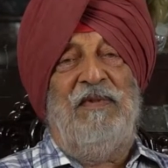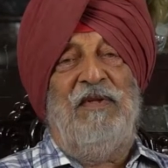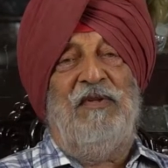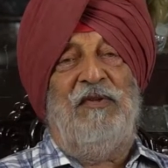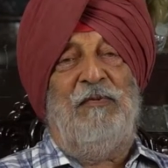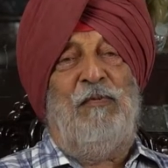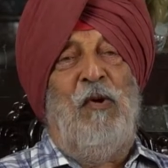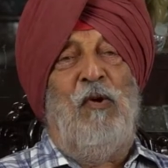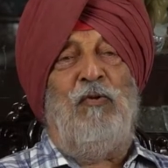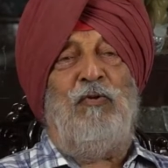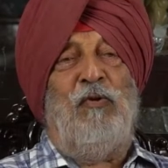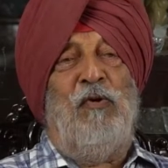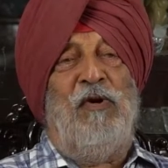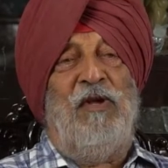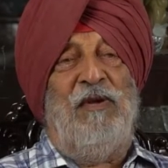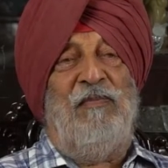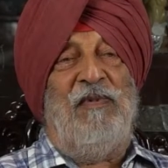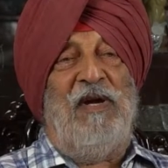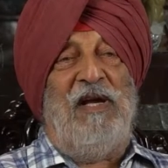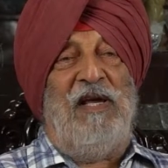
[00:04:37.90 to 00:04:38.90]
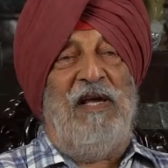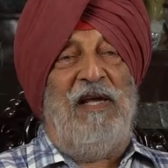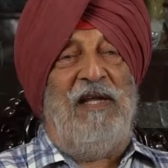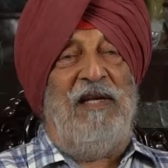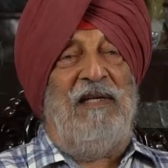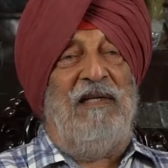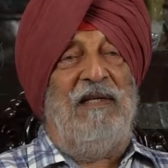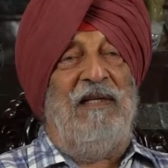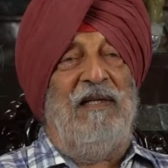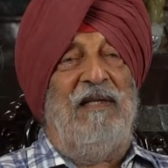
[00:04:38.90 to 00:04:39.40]
spoke to him
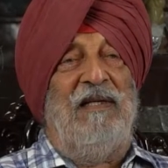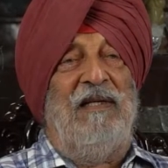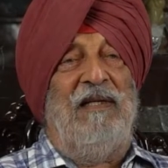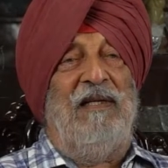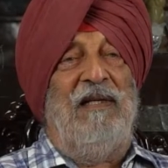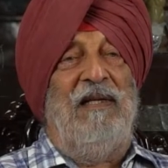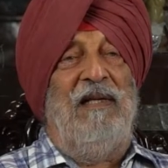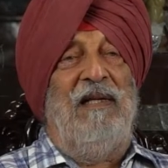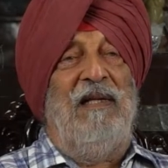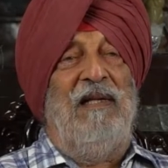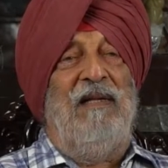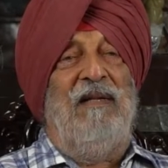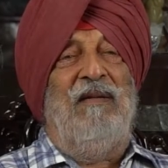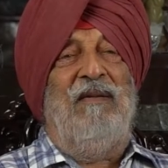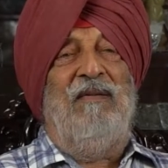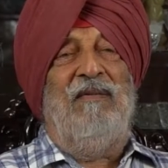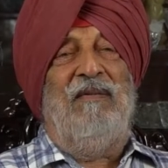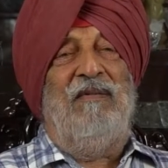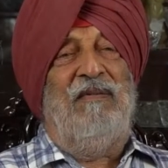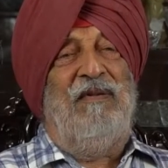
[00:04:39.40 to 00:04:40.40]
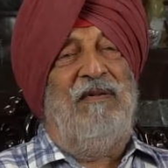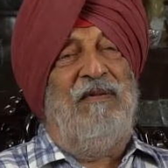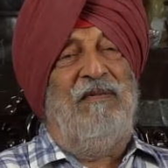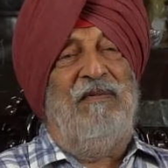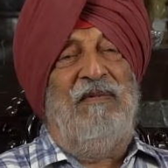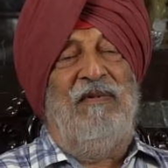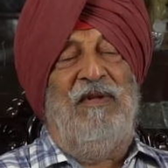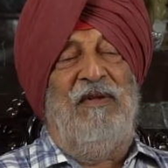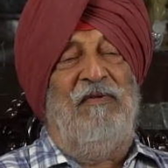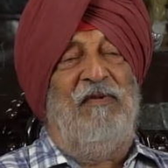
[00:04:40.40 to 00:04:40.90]
again.
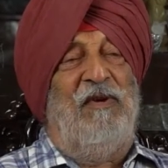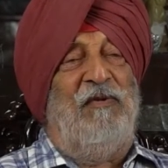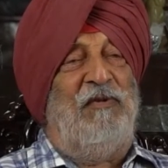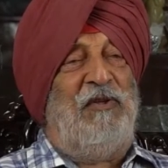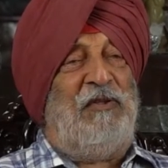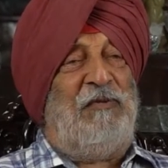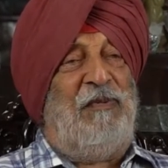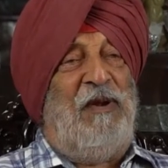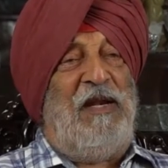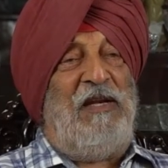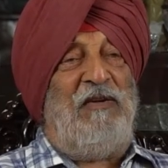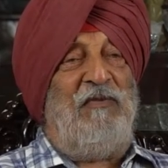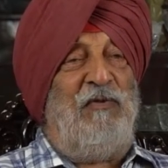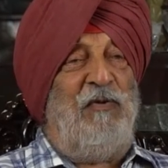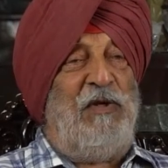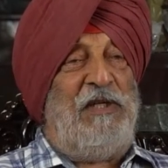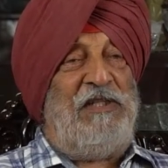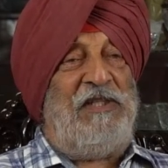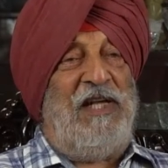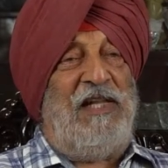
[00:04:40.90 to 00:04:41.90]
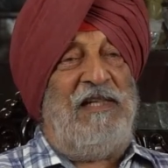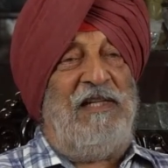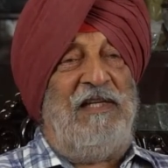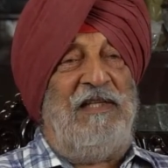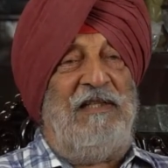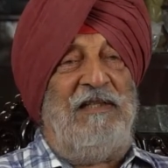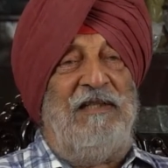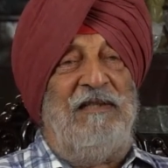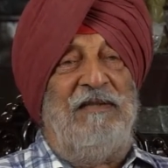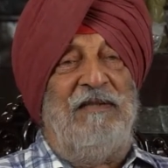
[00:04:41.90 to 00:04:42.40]
They were whispering to each
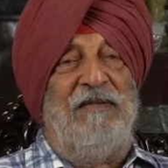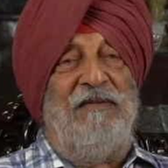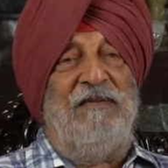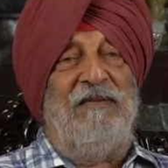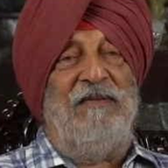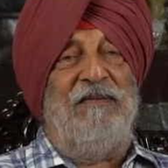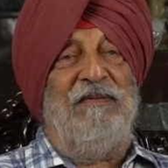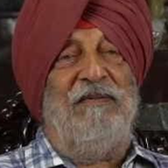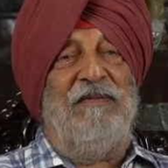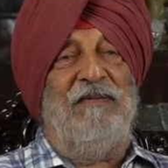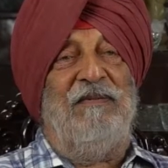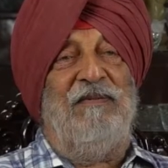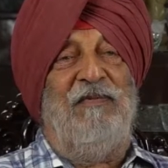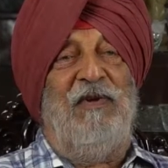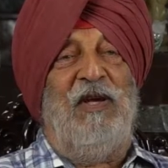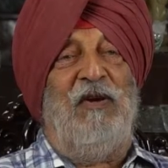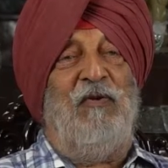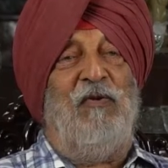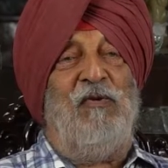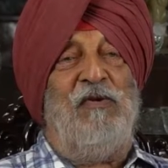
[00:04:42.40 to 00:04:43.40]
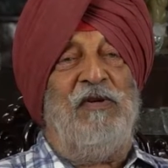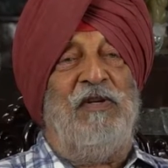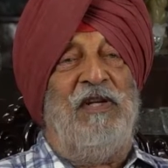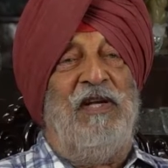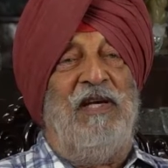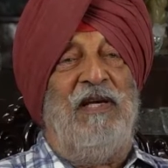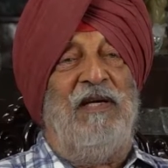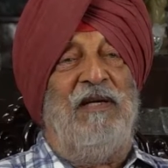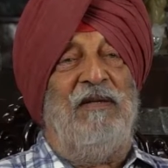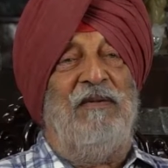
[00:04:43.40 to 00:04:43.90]
other. We couldn't
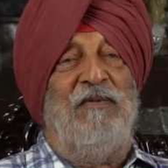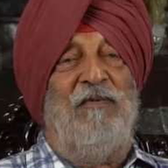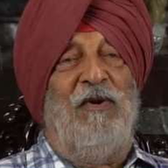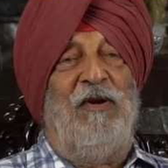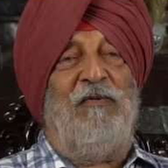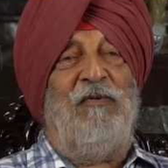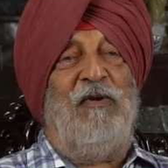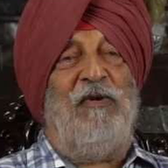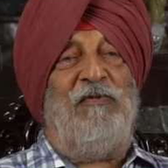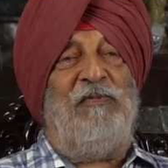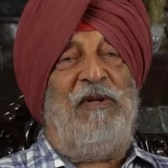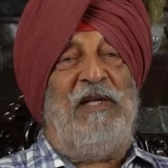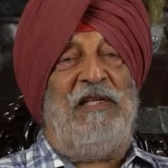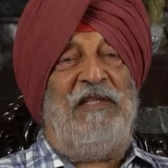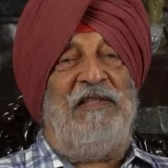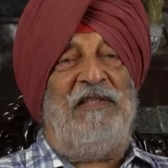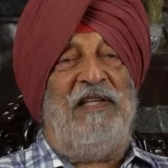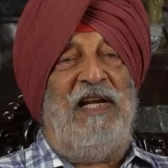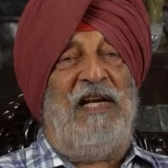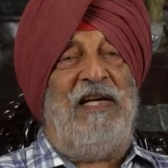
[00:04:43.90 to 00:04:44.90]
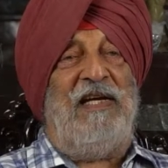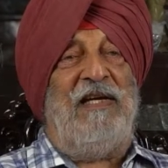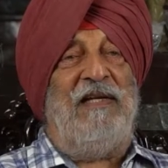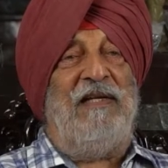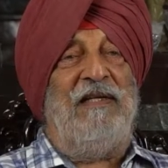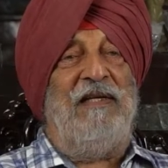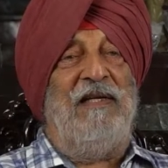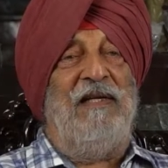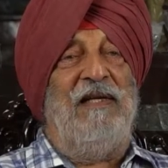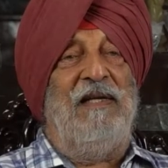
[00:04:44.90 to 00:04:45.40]
hear what was being said.
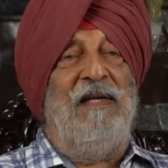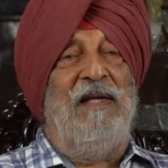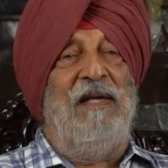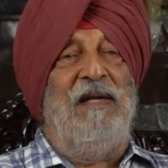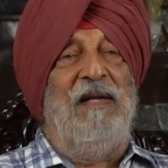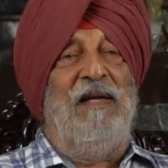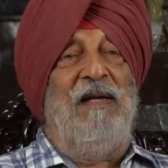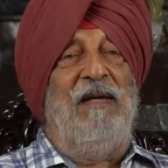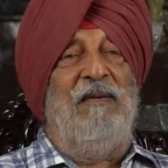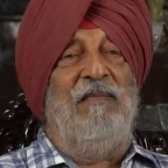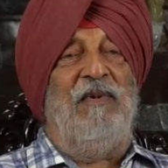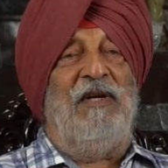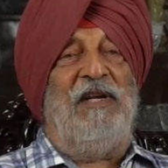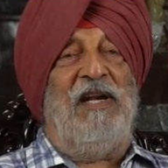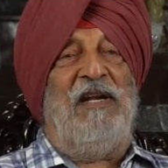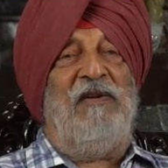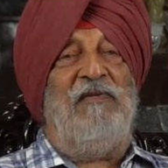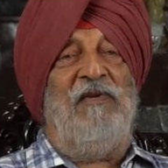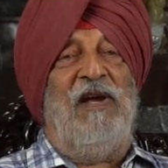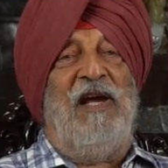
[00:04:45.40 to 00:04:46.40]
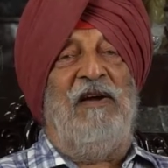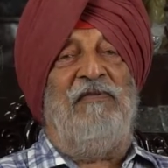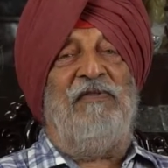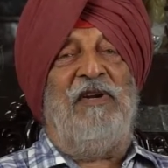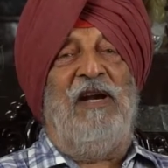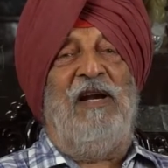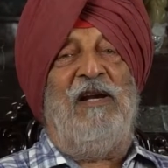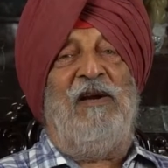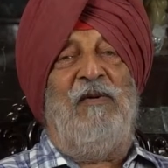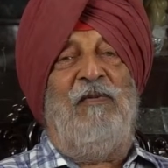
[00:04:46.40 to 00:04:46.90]
But anyway,
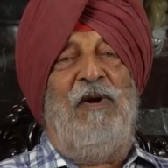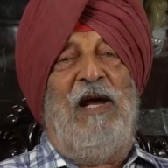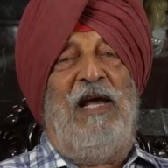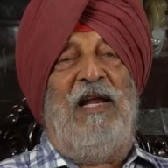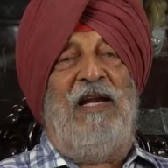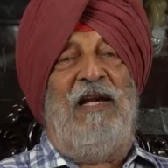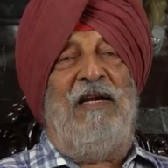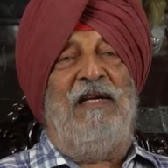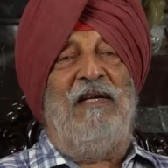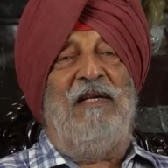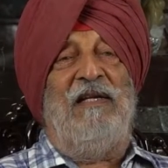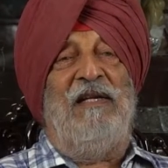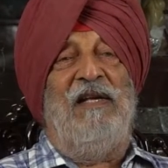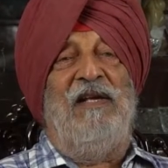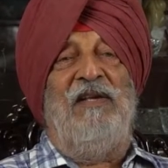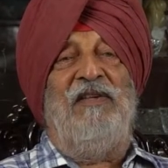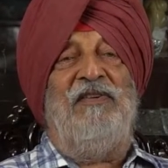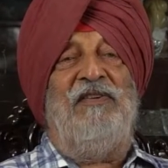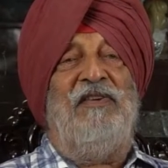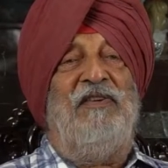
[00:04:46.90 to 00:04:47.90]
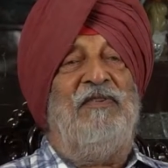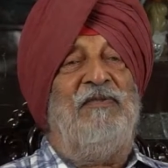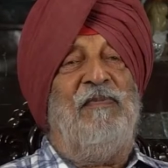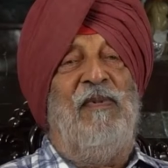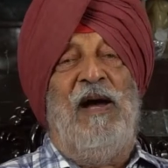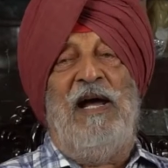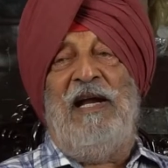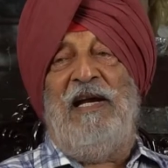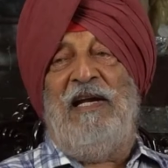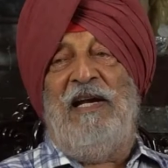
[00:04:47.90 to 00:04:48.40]
after a little while, she
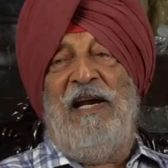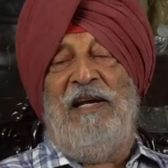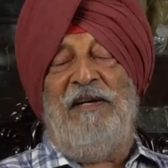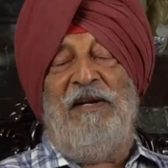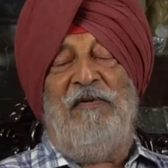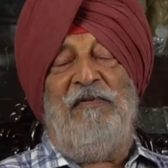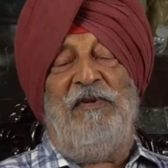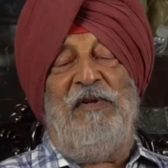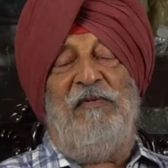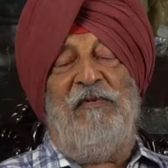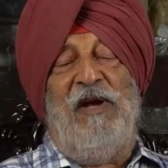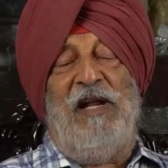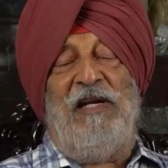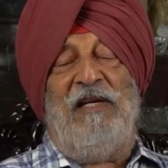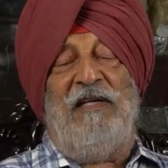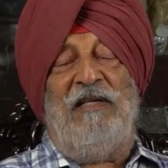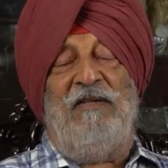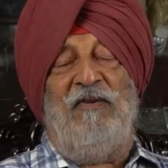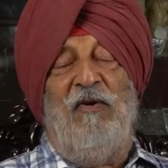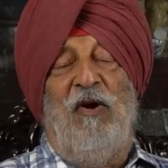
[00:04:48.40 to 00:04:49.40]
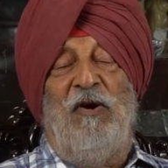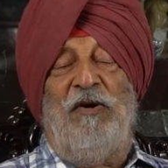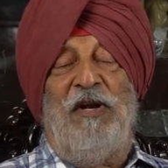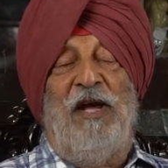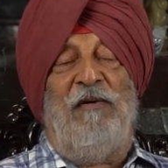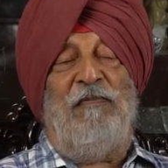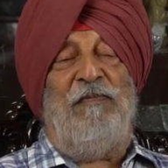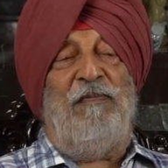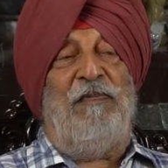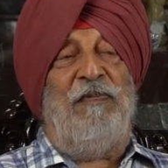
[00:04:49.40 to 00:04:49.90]
smiled at everyone, got
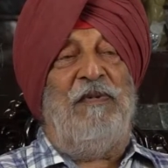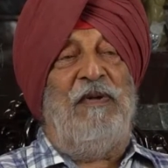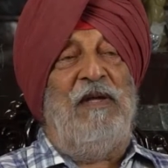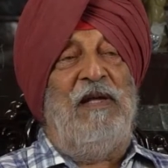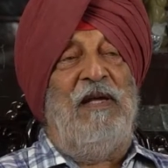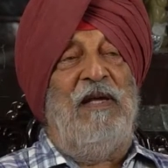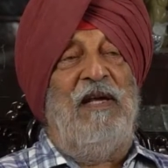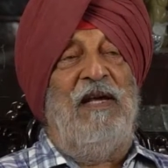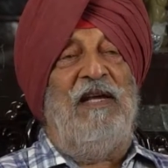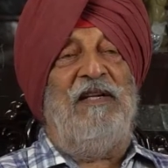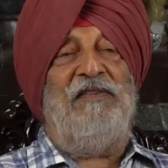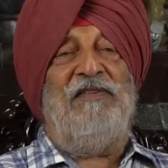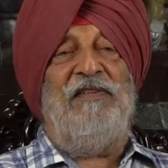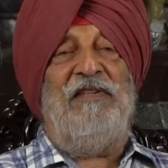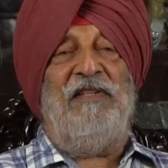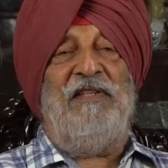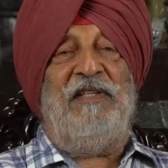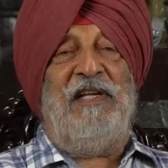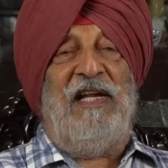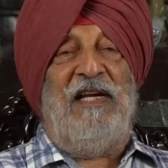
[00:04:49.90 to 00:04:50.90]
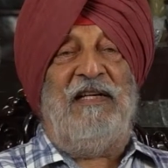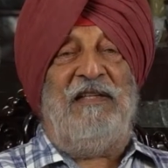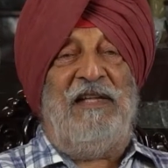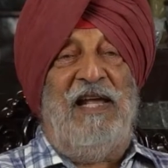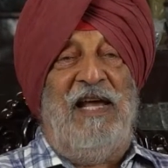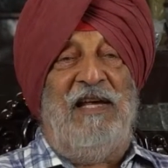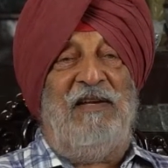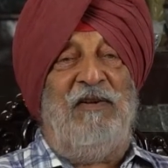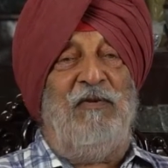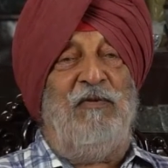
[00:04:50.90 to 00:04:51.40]
up, and she said
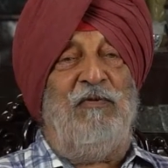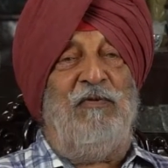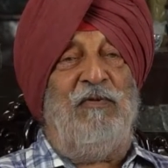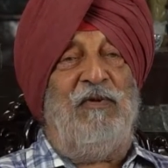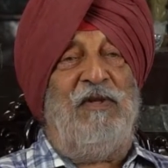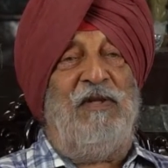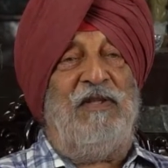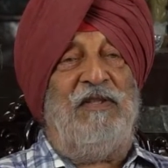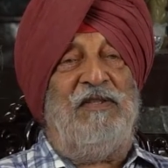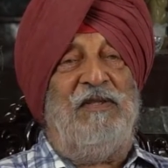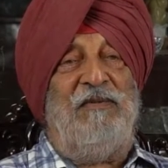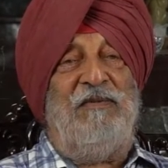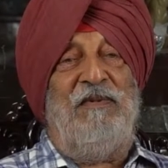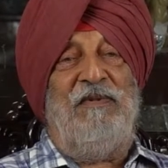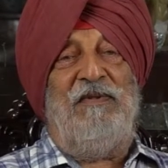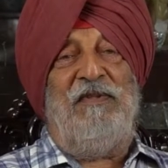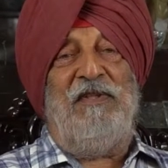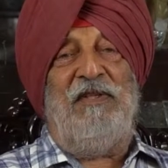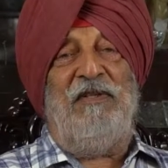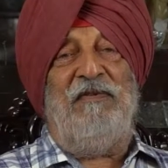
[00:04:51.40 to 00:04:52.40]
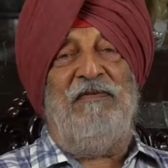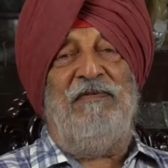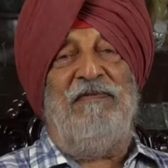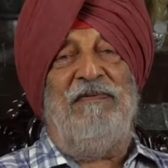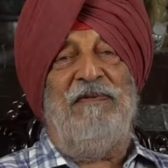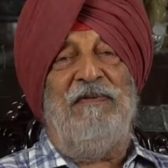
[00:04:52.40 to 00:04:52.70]
thank you to the chief